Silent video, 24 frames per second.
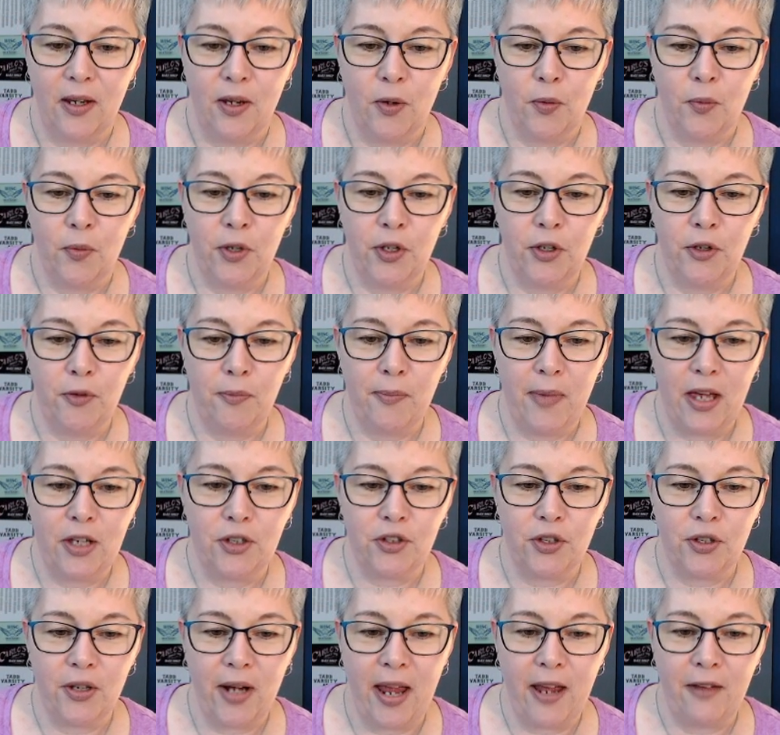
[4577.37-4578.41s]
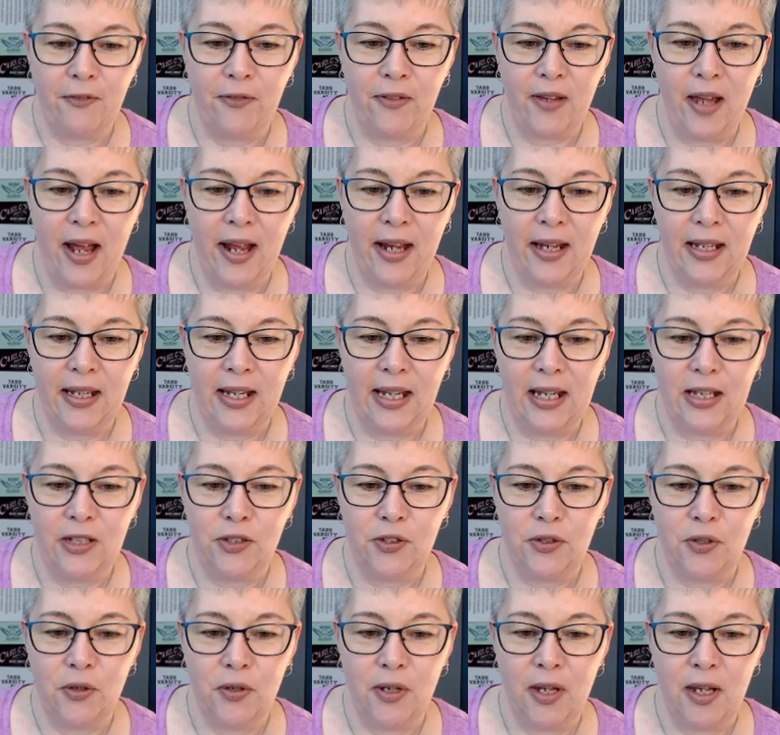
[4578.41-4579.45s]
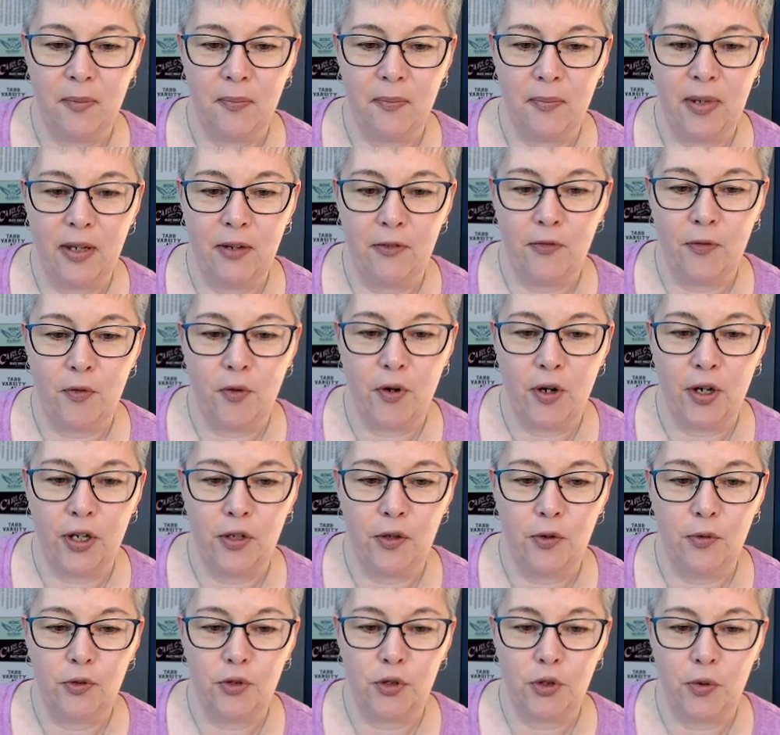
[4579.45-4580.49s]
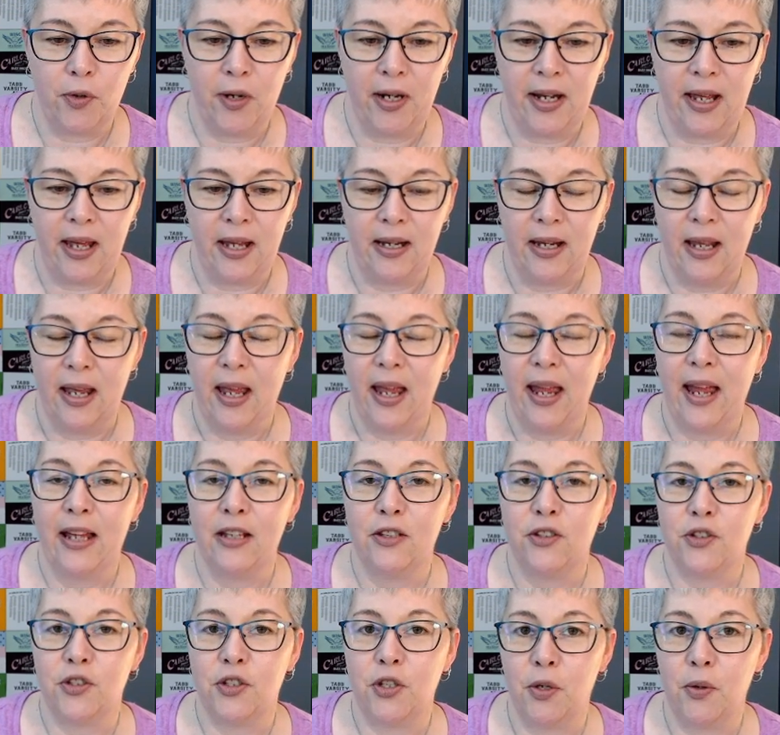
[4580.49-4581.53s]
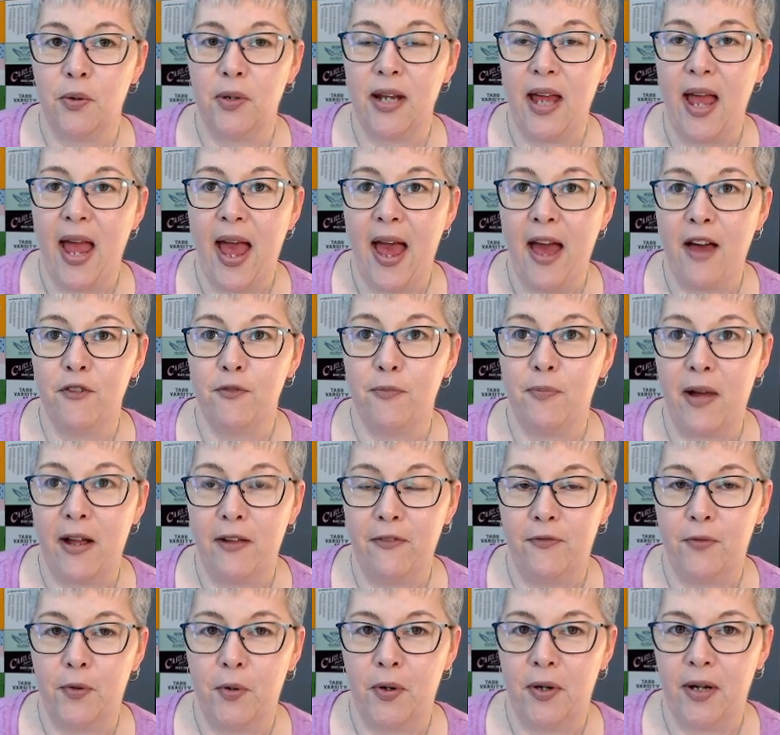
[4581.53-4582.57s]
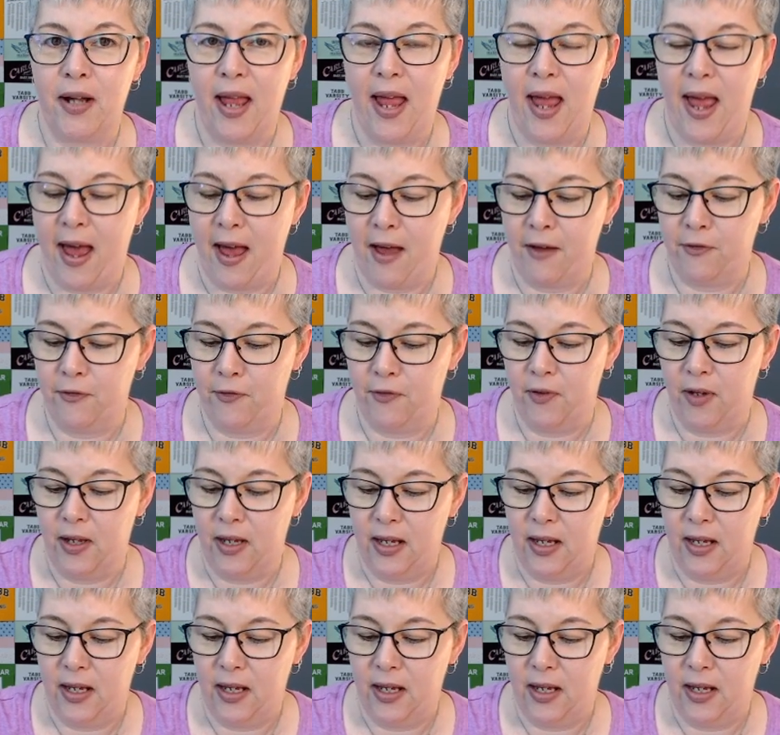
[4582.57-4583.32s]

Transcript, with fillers: Will you measure a flying geese unit before you join it? It's two and a half by four and a half.